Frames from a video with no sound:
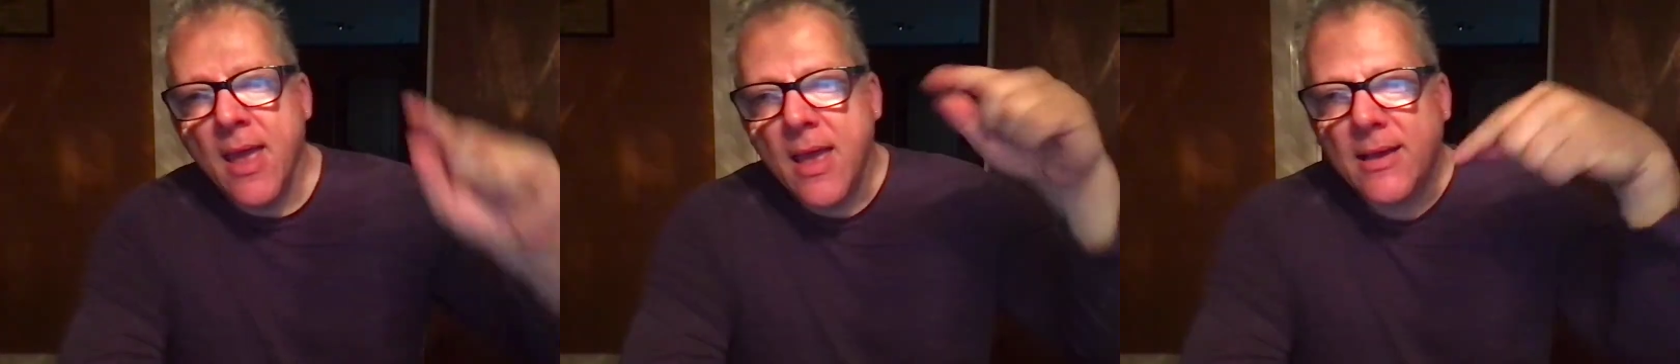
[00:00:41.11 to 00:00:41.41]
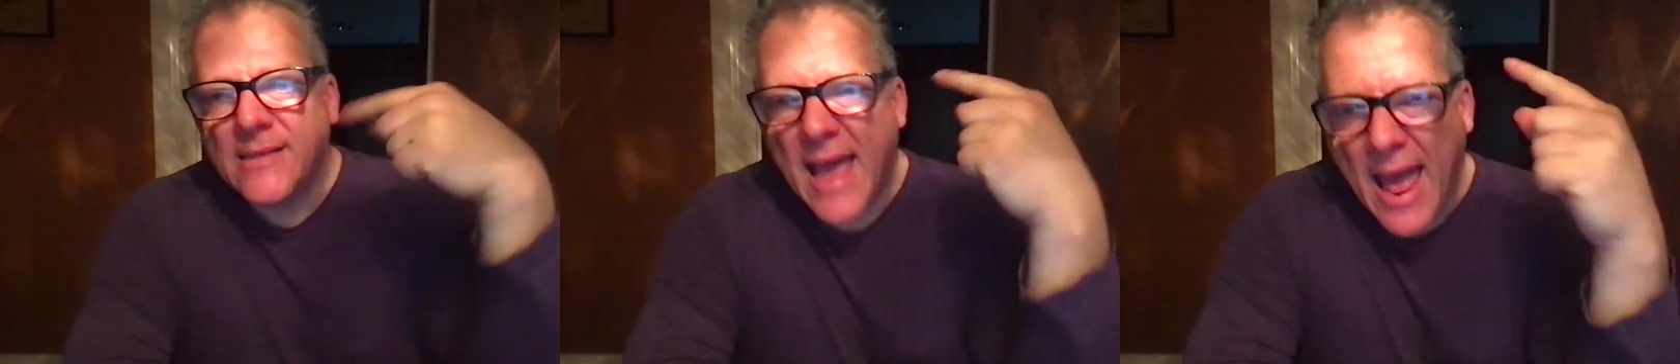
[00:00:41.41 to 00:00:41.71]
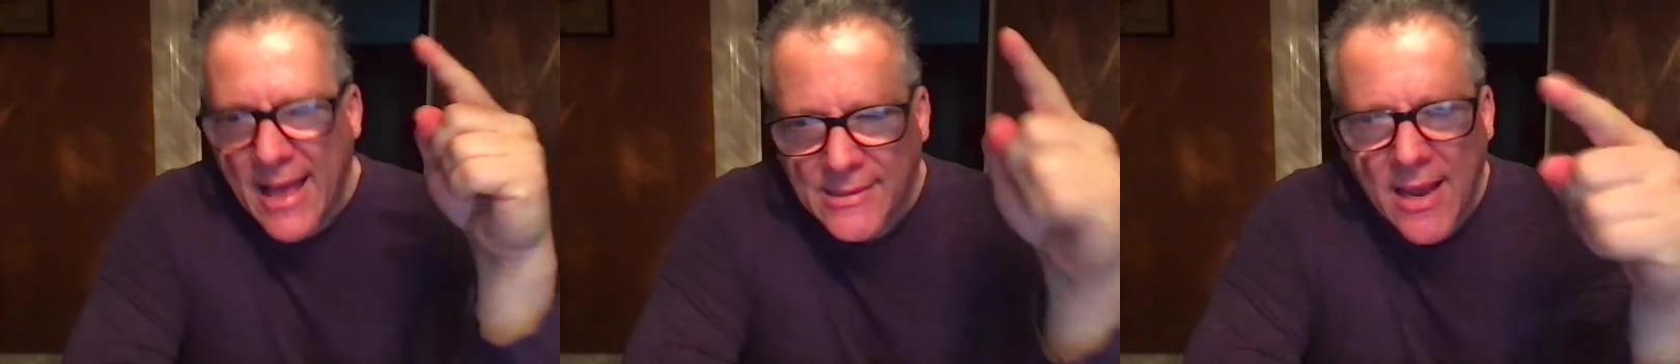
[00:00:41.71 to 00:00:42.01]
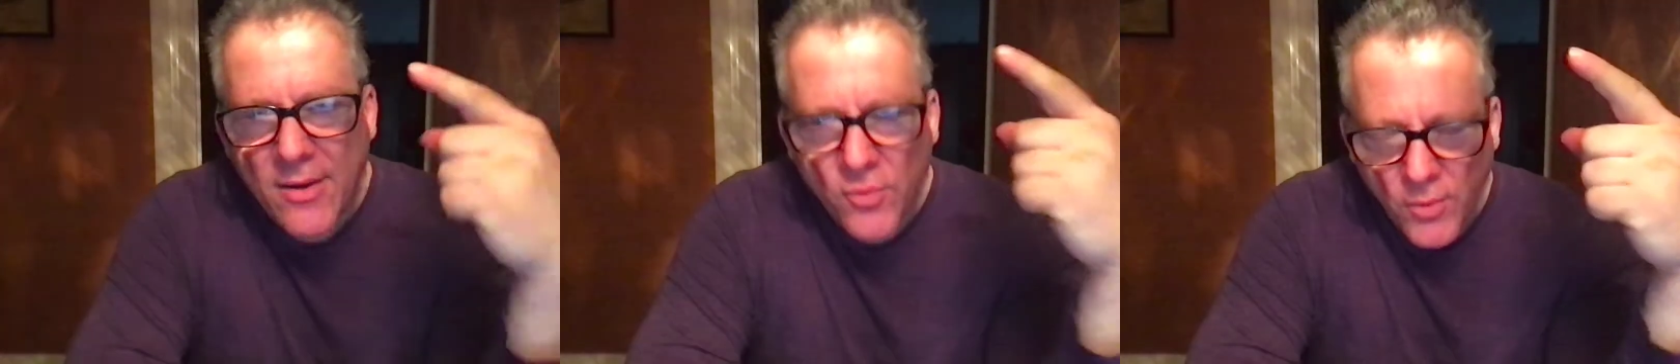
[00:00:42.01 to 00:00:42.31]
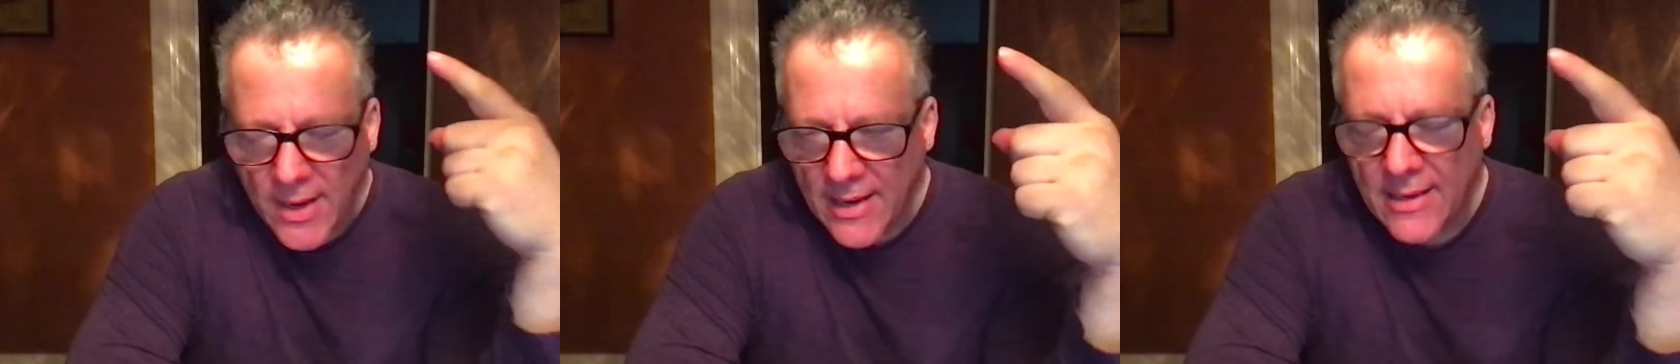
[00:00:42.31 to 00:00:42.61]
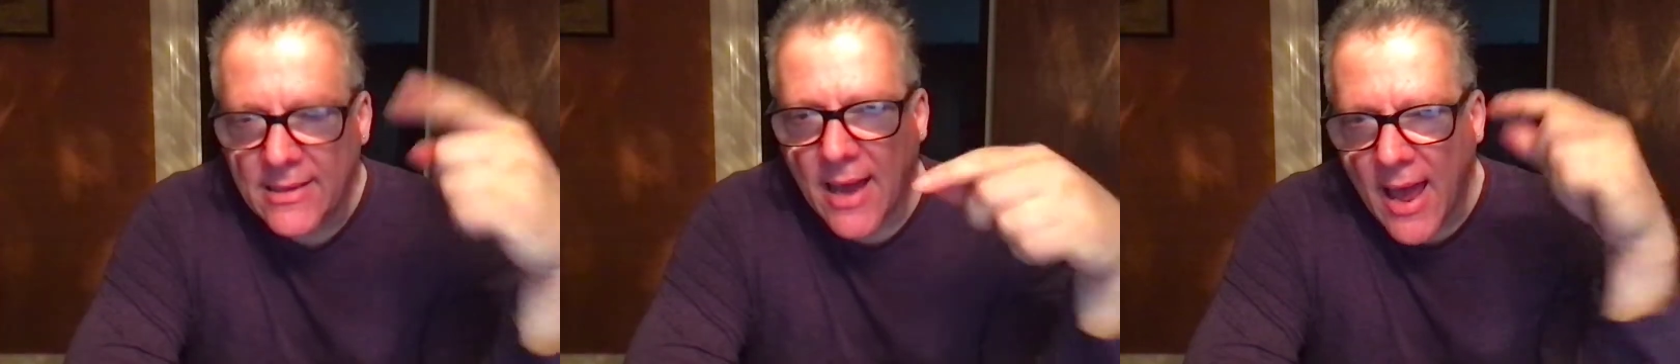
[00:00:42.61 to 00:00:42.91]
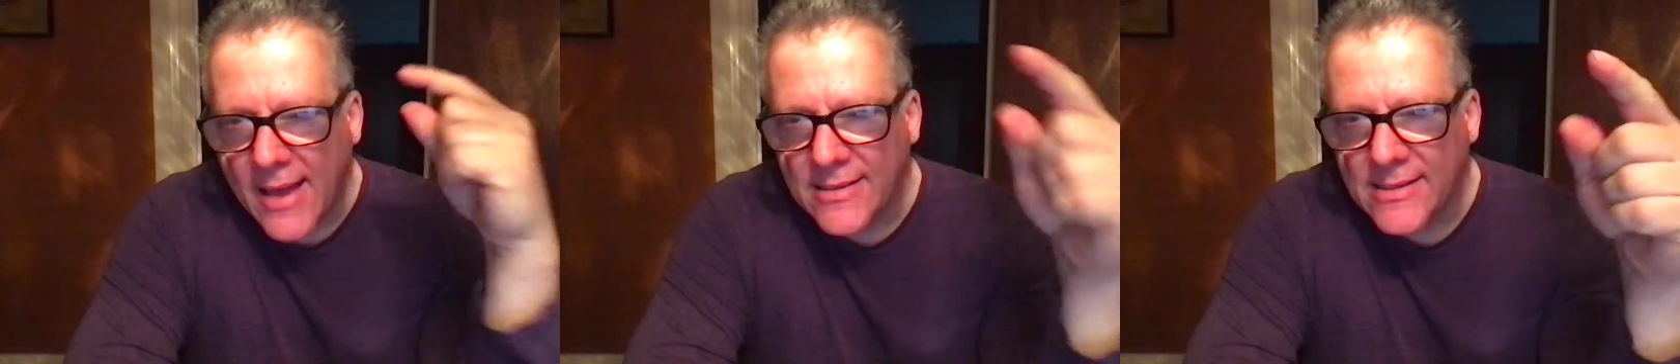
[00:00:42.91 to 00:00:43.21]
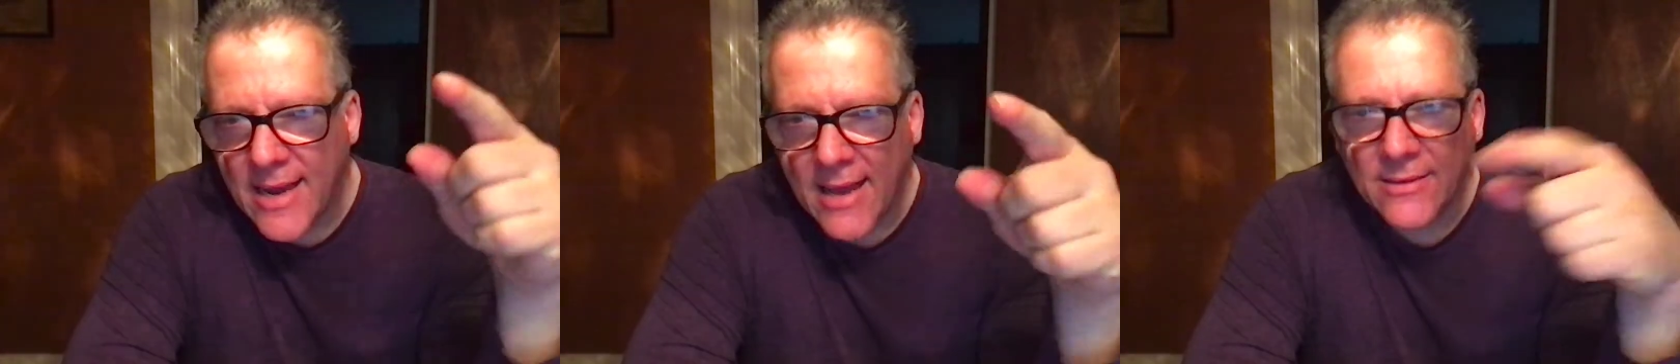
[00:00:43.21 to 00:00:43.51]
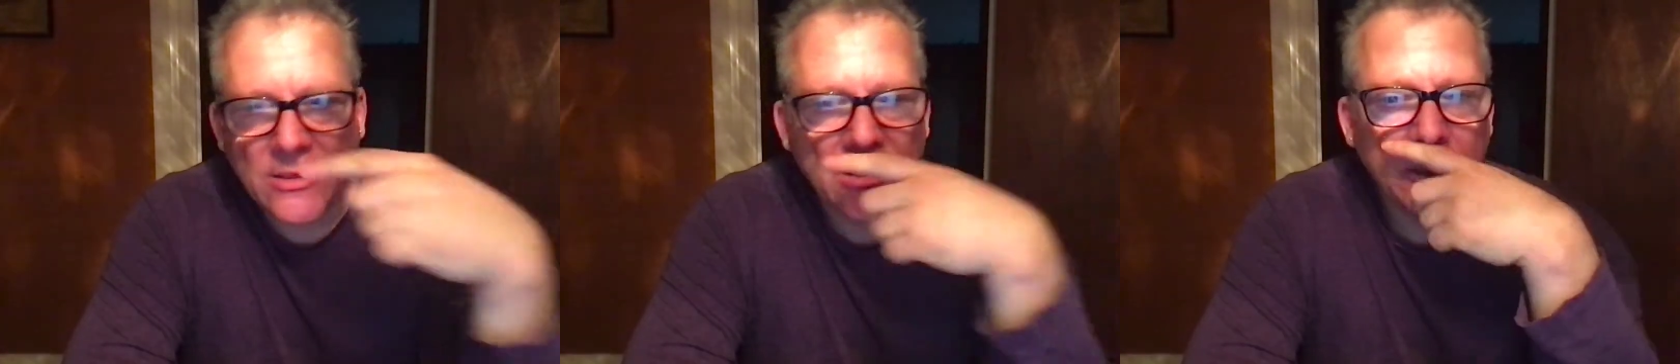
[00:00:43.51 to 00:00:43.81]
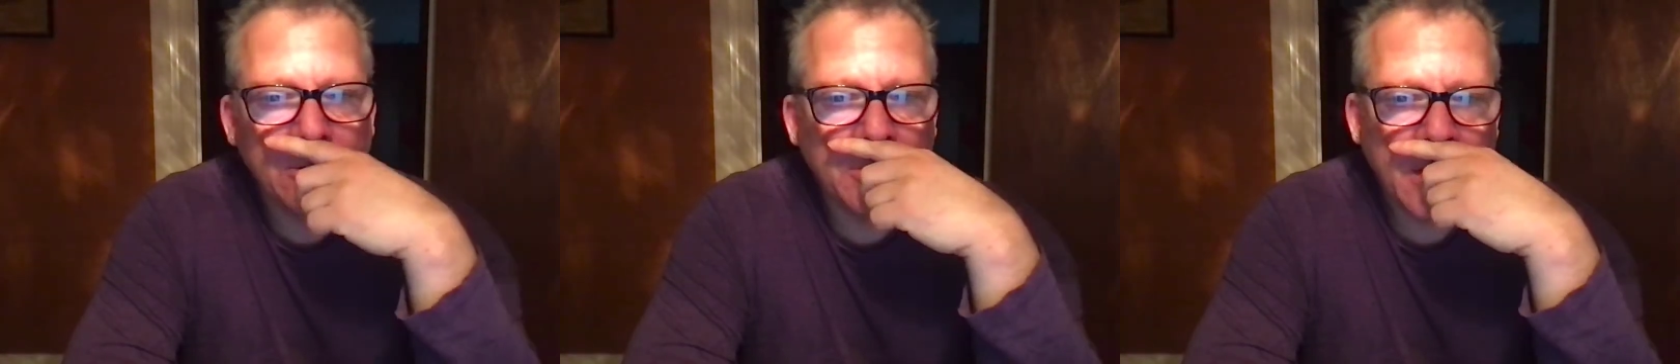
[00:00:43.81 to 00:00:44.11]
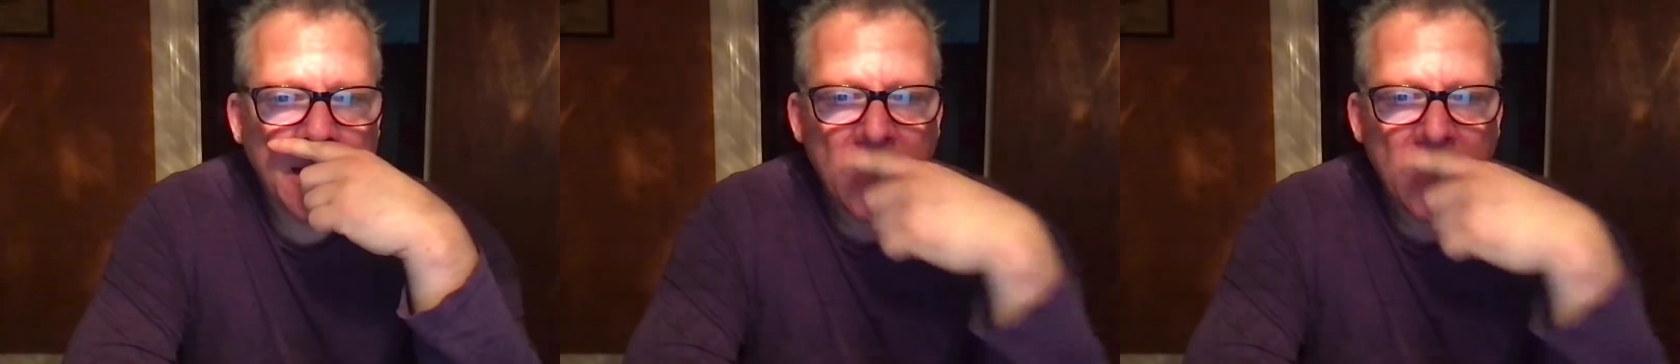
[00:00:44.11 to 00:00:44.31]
because as I read, I tend to,